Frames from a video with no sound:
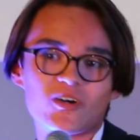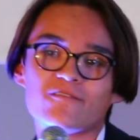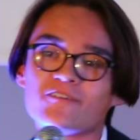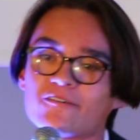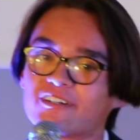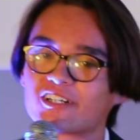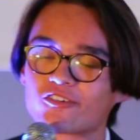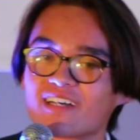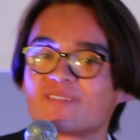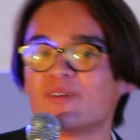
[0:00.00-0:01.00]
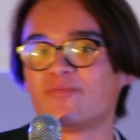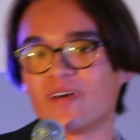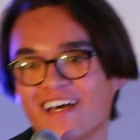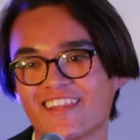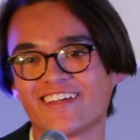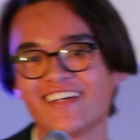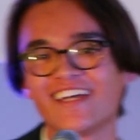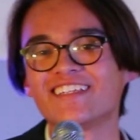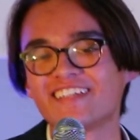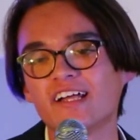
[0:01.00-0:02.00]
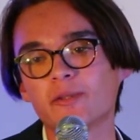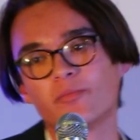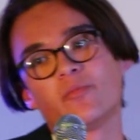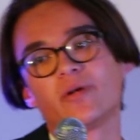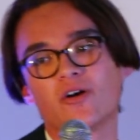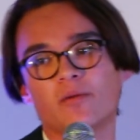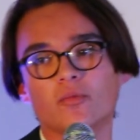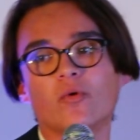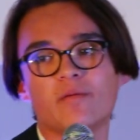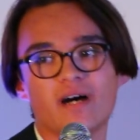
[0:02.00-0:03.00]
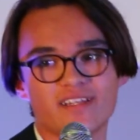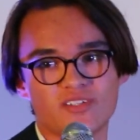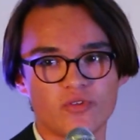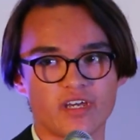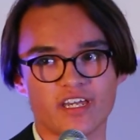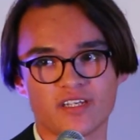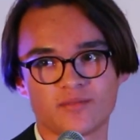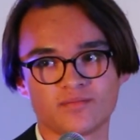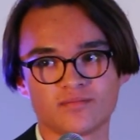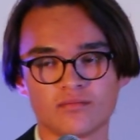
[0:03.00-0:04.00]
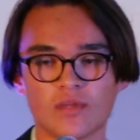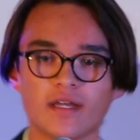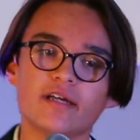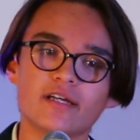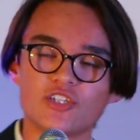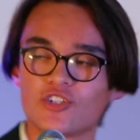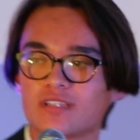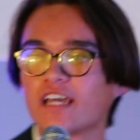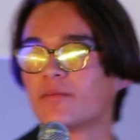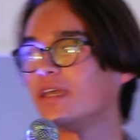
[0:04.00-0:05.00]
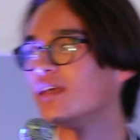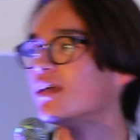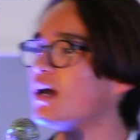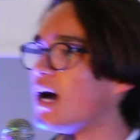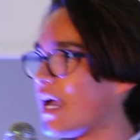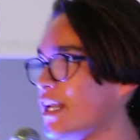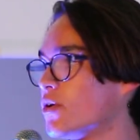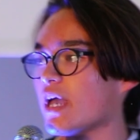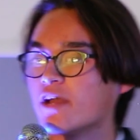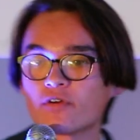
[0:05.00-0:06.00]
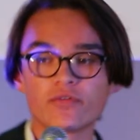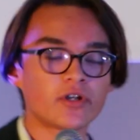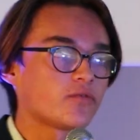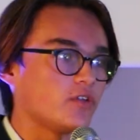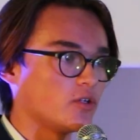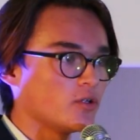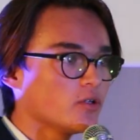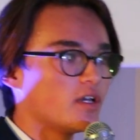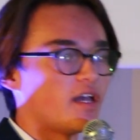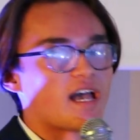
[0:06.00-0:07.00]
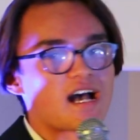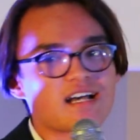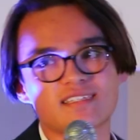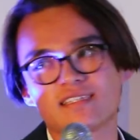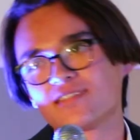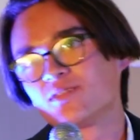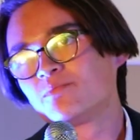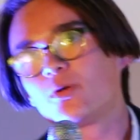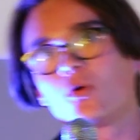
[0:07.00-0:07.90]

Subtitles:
who have ever crossed my path and helped me become who am I today. Just like me, I know every one of you has at some